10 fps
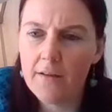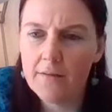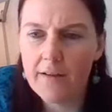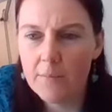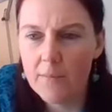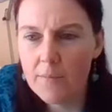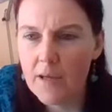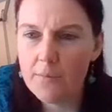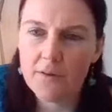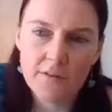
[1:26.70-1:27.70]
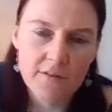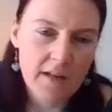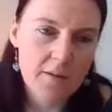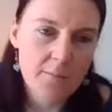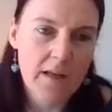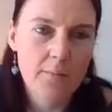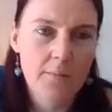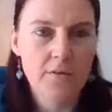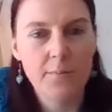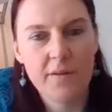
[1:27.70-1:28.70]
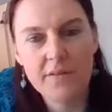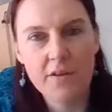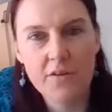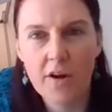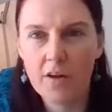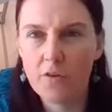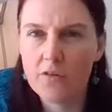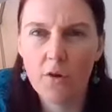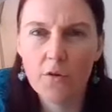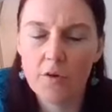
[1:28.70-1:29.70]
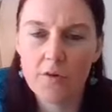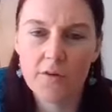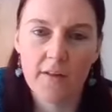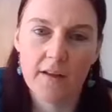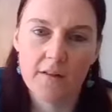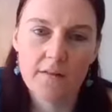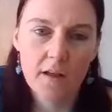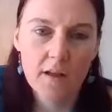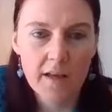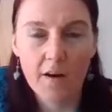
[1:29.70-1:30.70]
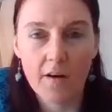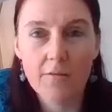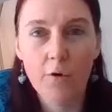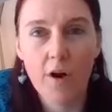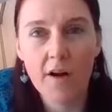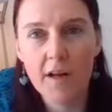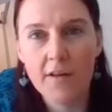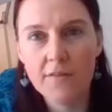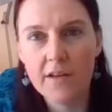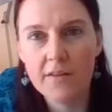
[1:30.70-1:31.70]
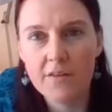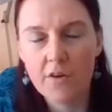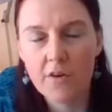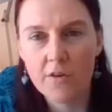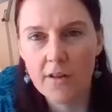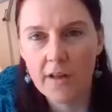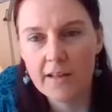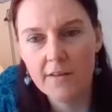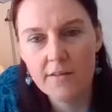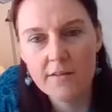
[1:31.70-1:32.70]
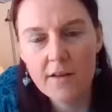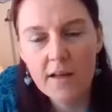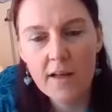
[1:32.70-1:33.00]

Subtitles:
family papers, estate papers, business records, all sorts of things in our 4 archive centres across the Highlands.